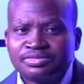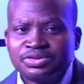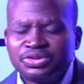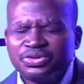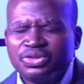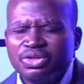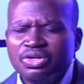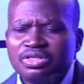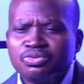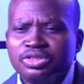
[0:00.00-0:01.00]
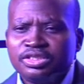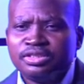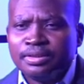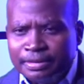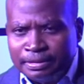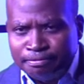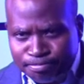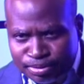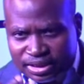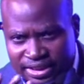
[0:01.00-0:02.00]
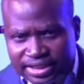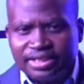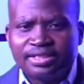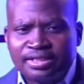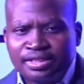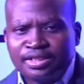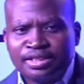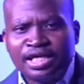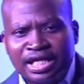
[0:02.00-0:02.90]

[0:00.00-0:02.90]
So God will play their